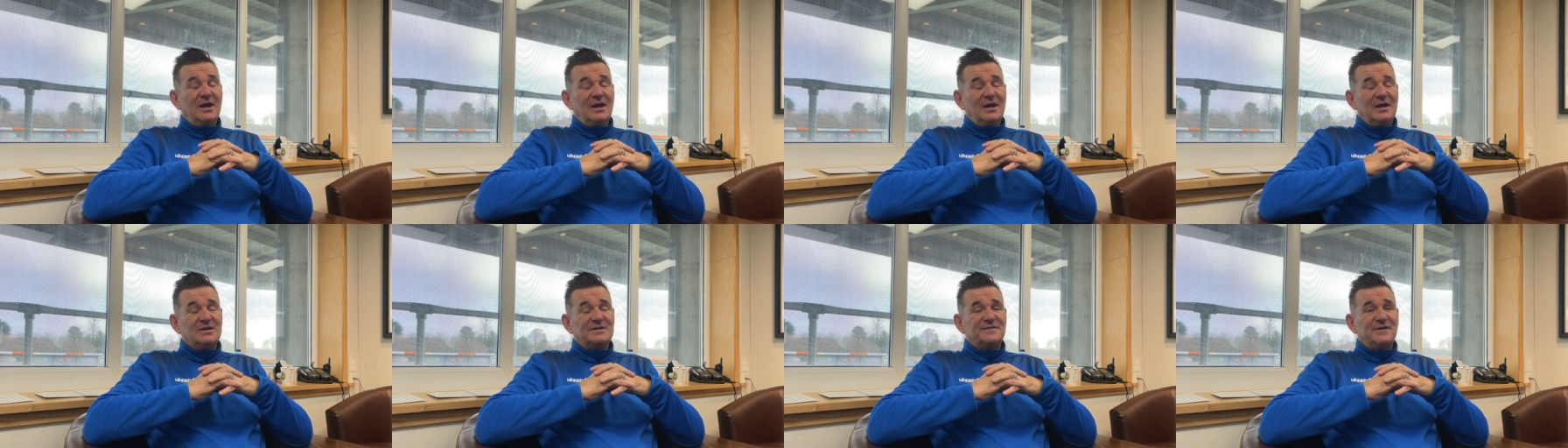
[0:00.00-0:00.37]

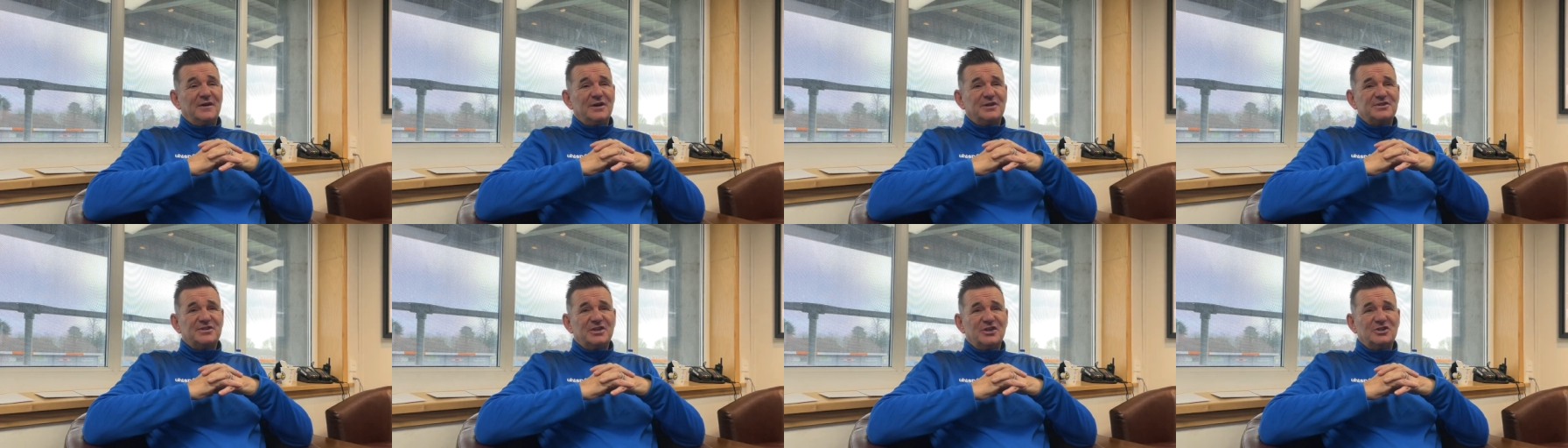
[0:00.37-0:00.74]
his
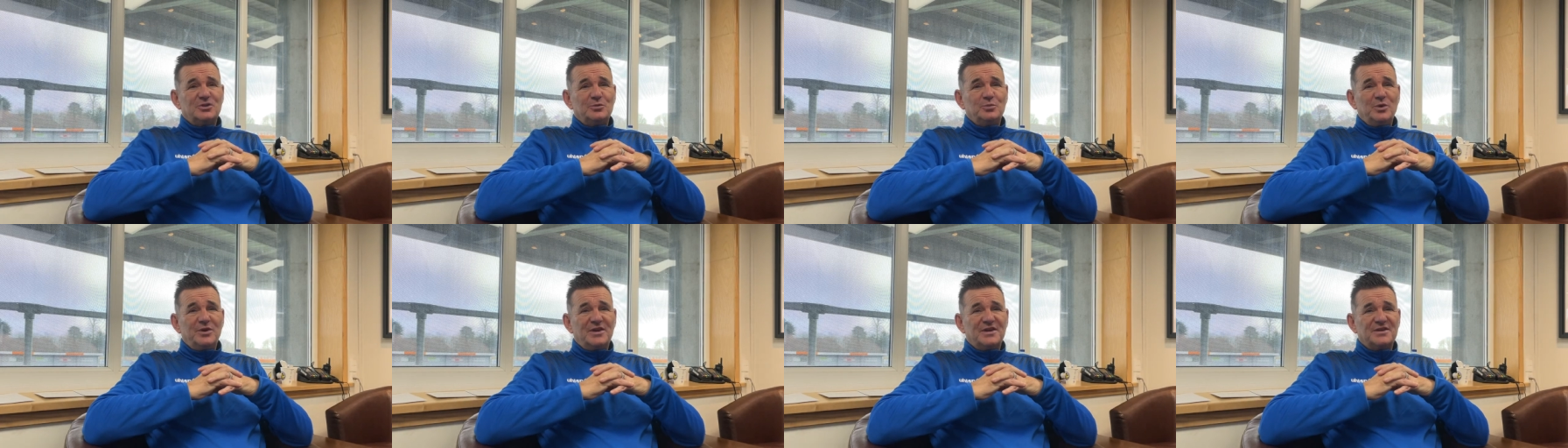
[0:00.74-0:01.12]
first
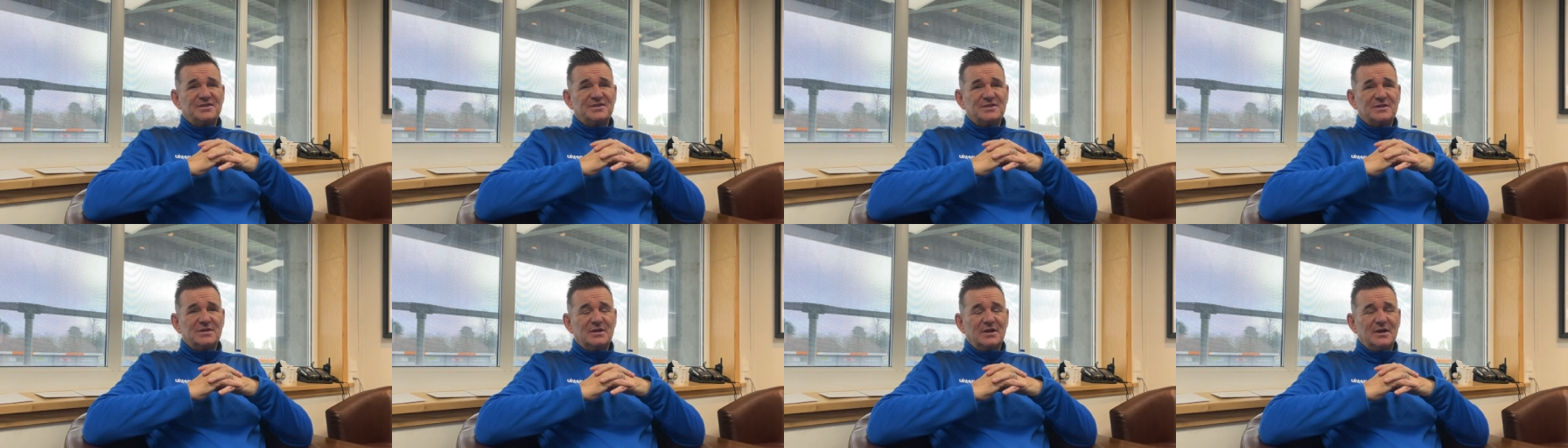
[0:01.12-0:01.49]
session with
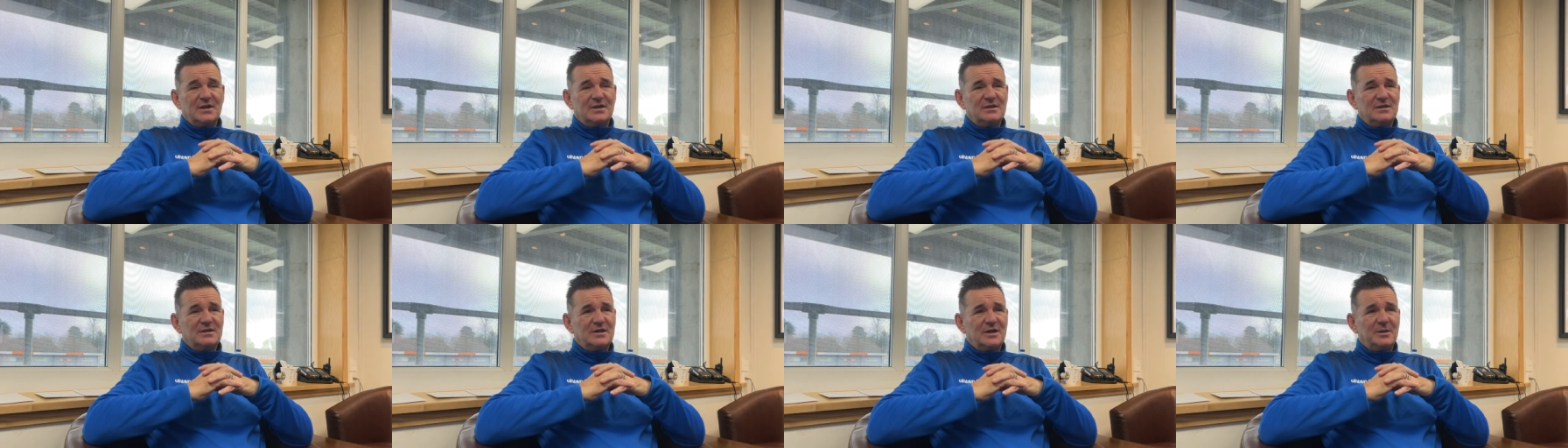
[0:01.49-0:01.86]
us,
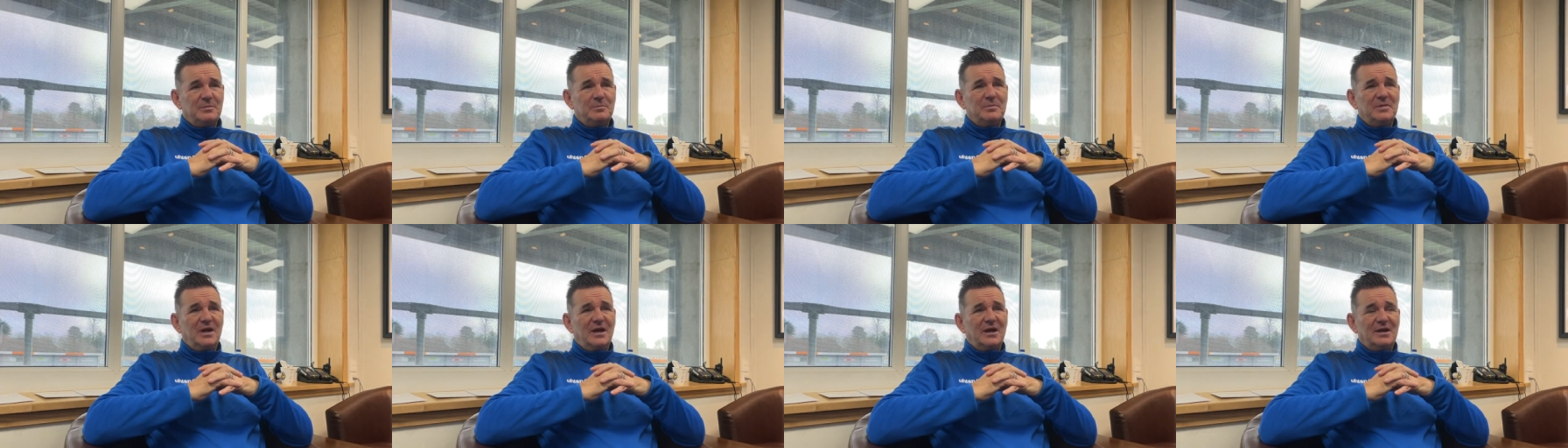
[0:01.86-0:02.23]
and
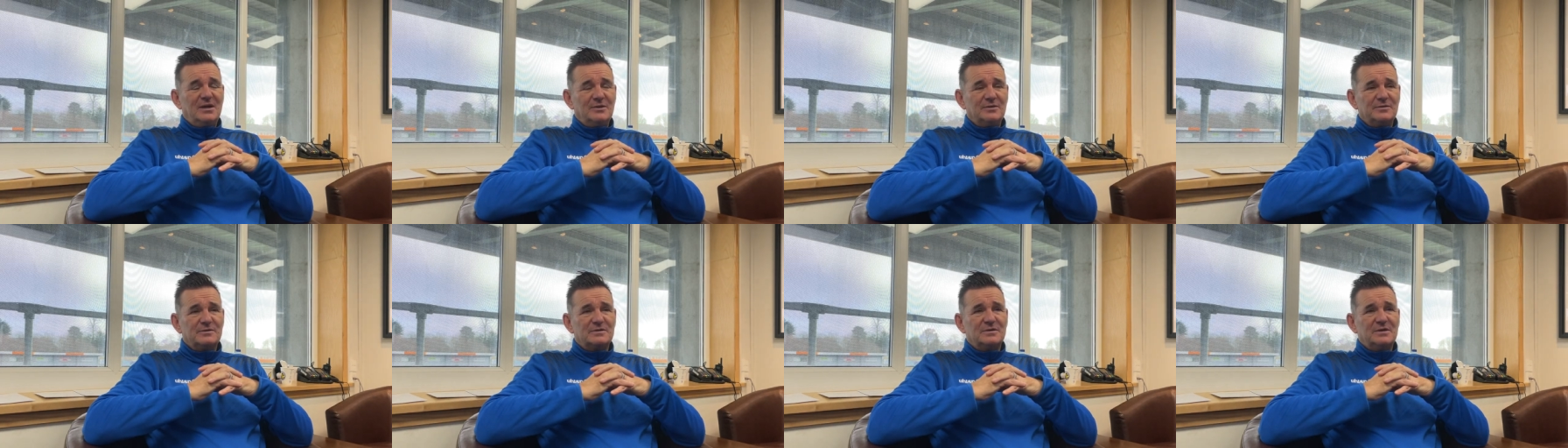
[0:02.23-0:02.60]

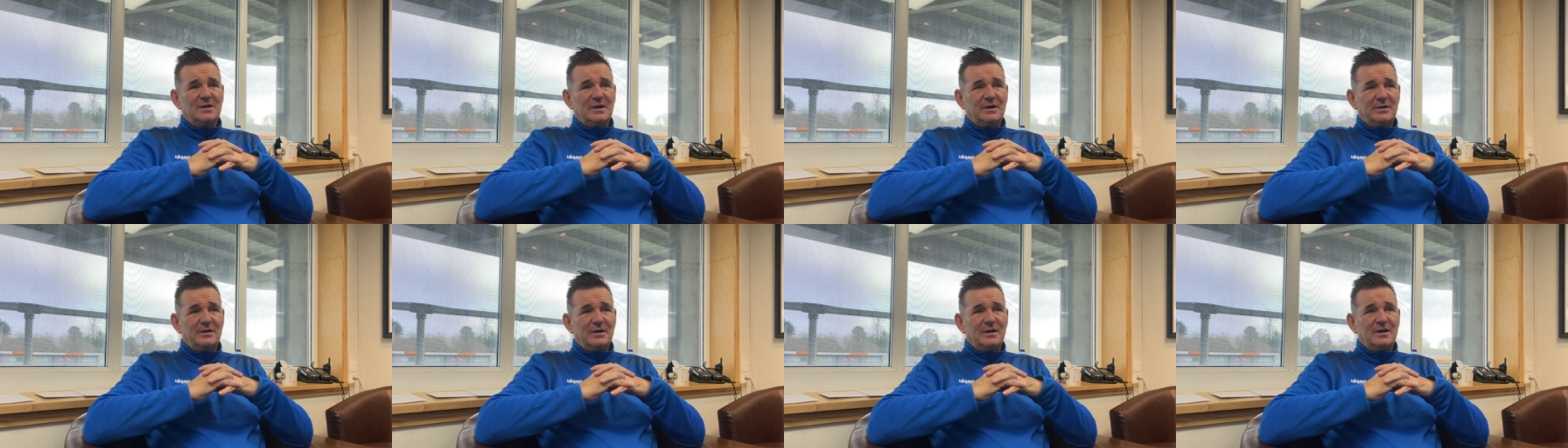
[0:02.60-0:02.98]

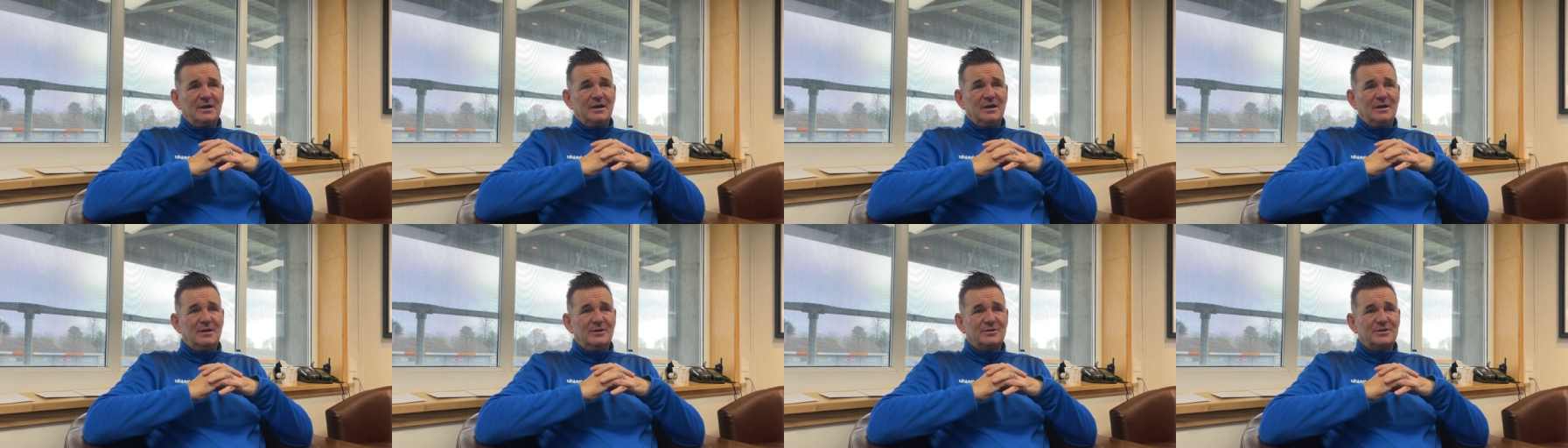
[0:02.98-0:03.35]

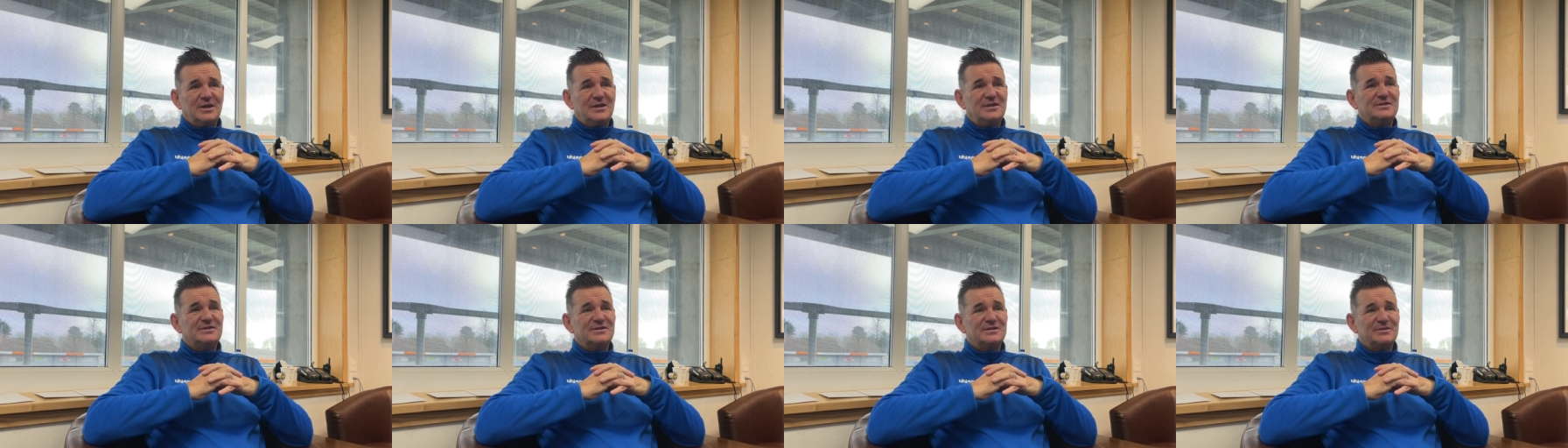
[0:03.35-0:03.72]
he looked
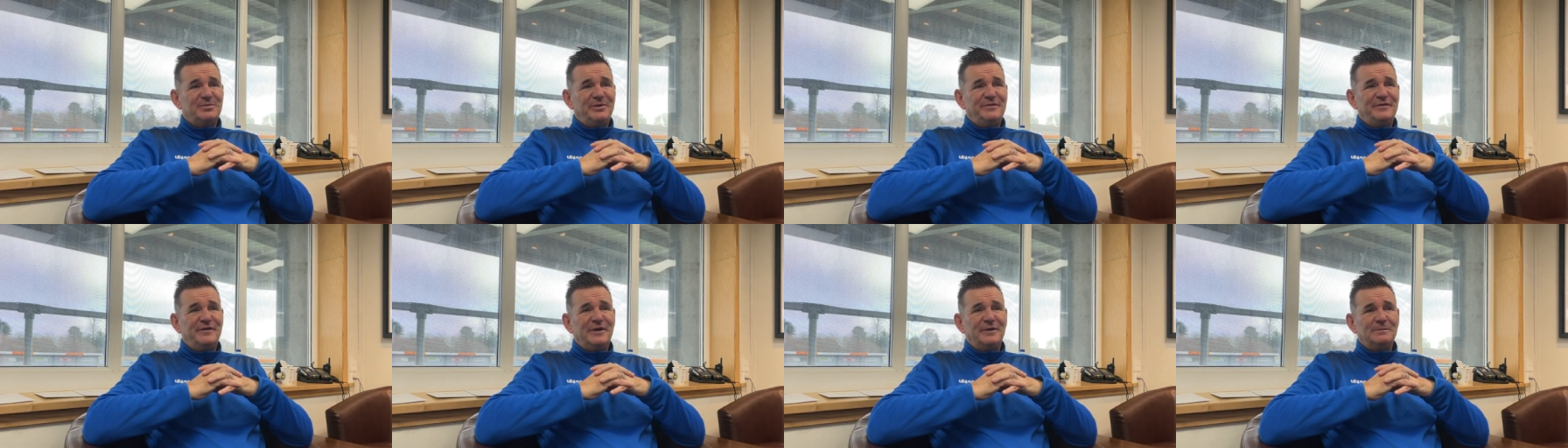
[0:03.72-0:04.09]
decent, to be
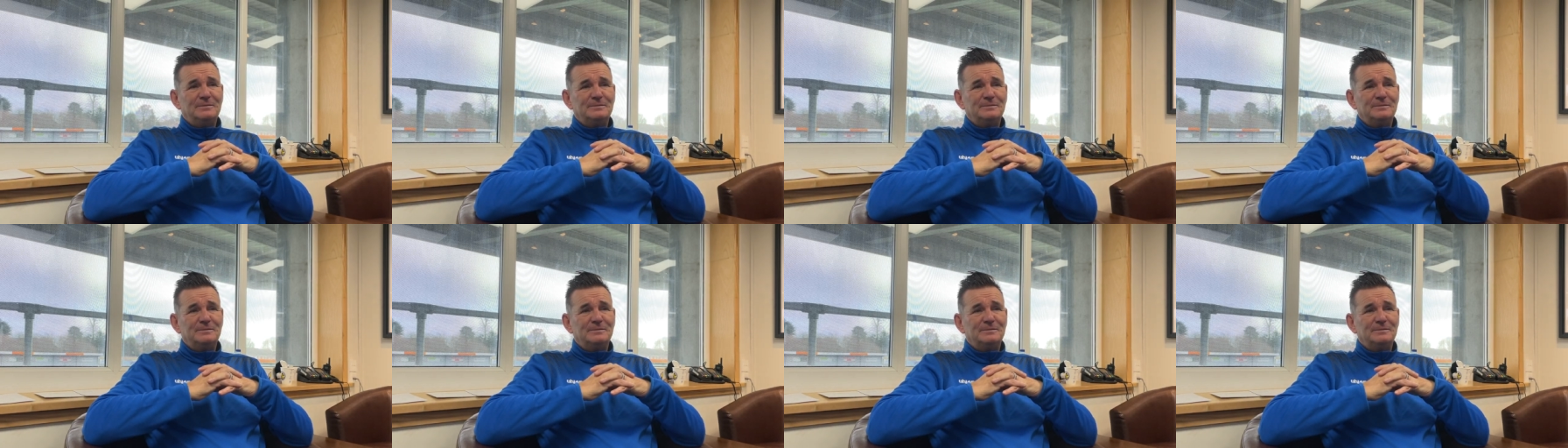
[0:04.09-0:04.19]
fair.